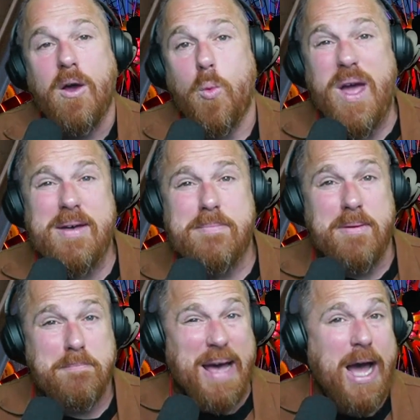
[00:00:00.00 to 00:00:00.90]
Web
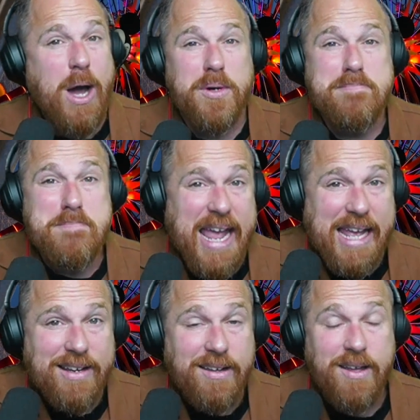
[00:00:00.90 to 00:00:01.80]
power
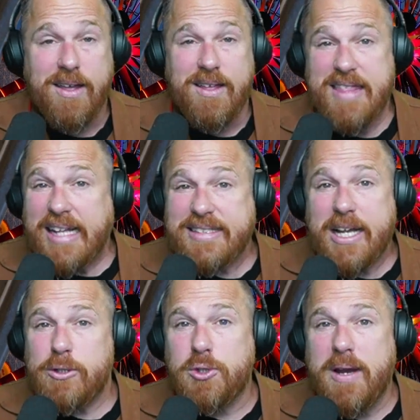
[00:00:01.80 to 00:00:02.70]
band? That
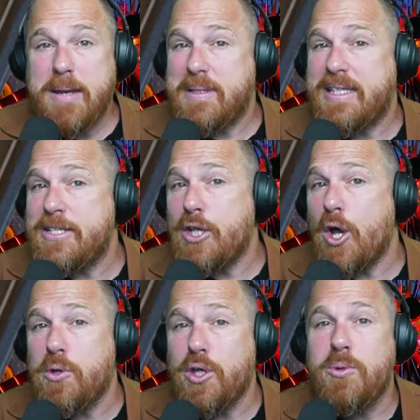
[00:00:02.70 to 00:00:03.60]
sounds great, but they
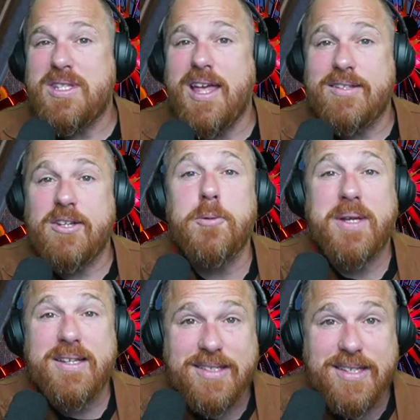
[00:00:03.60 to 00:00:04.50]
don't use that term
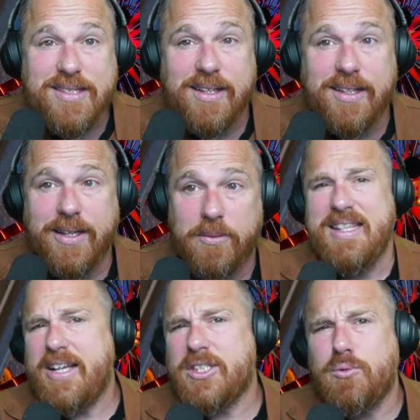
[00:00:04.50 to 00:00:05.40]
consistently.
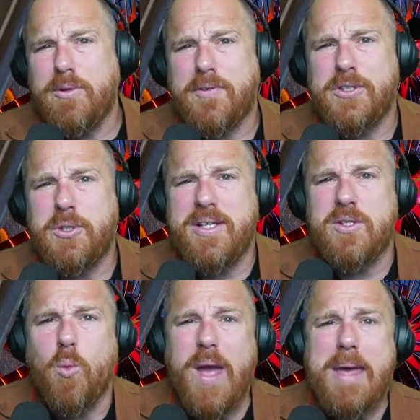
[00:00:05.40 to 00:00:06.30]
They also refer to it as
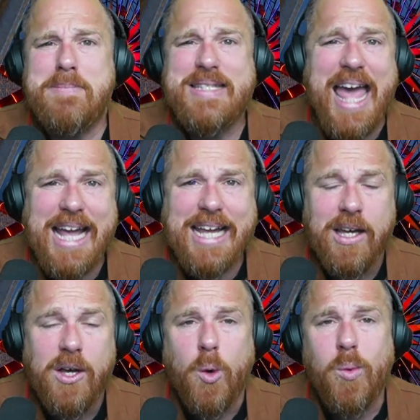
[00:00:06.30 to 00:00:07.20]
web tech.
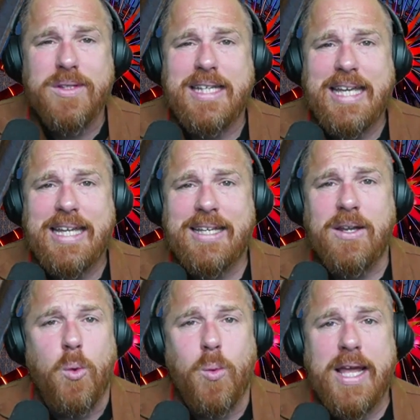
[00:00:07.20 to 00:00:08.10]
Once again,
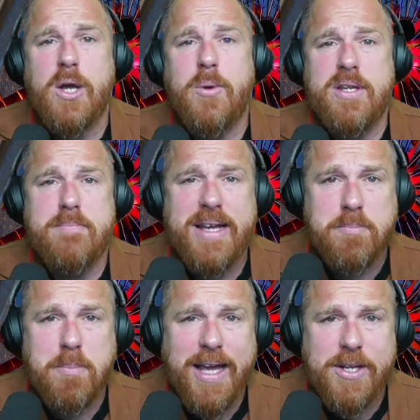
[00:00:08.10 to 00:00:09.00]
when I go into
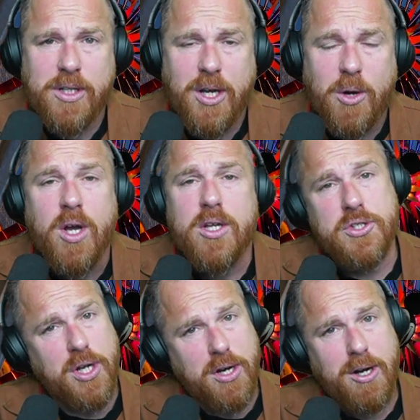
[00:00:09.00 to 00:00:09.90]
Best Buy, I don't go,
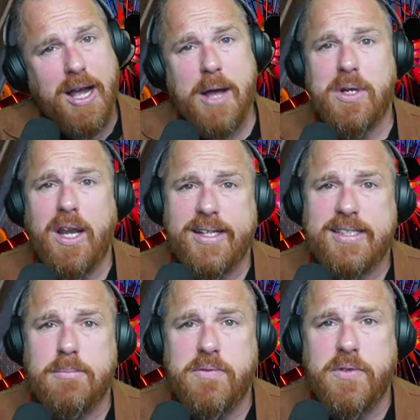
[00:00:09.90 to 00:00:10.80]
sir, I would like
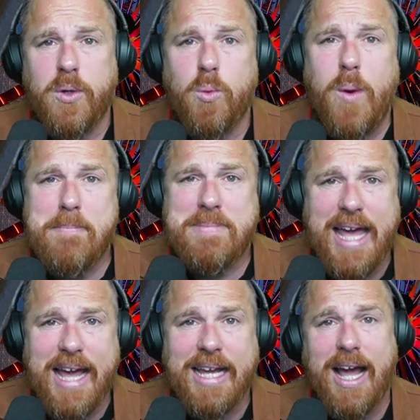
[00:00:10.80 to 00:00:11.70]
some of your web tech.